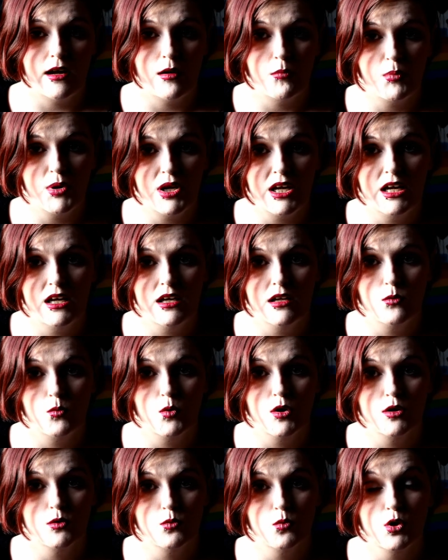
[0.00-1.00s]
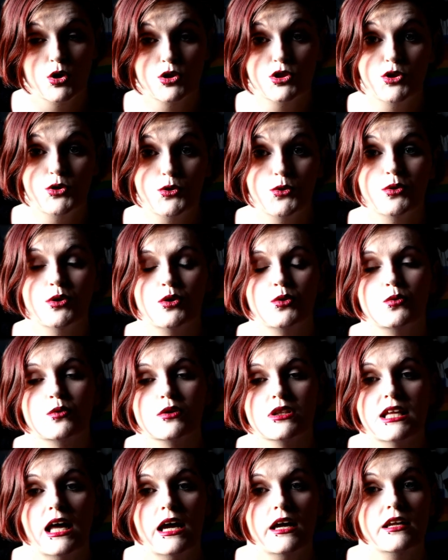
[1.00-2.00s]
camp in World War II who
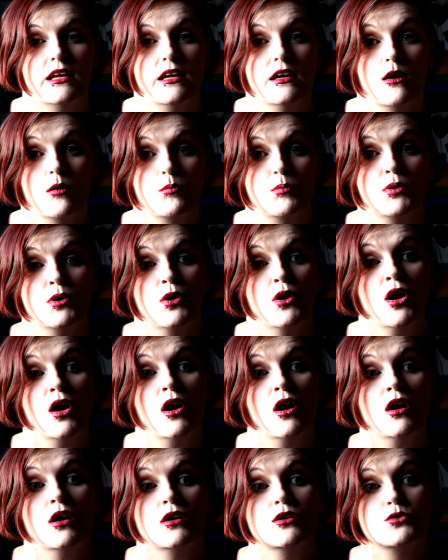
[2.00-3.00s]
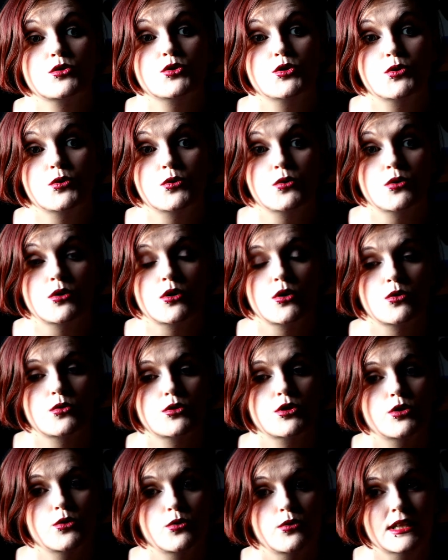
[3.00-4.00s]
were lining up to go
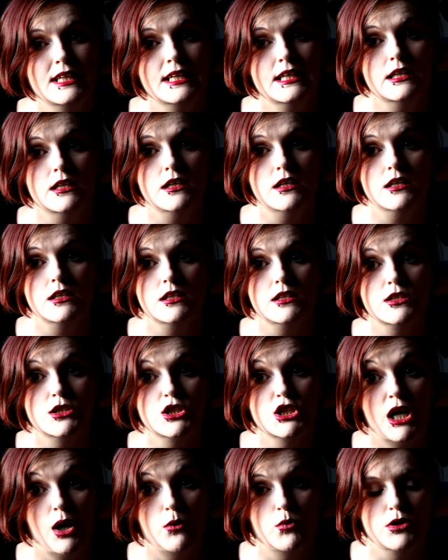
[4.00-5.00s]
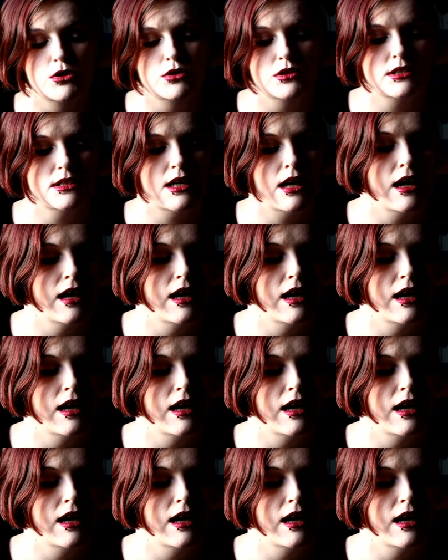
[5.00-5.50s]
to the showers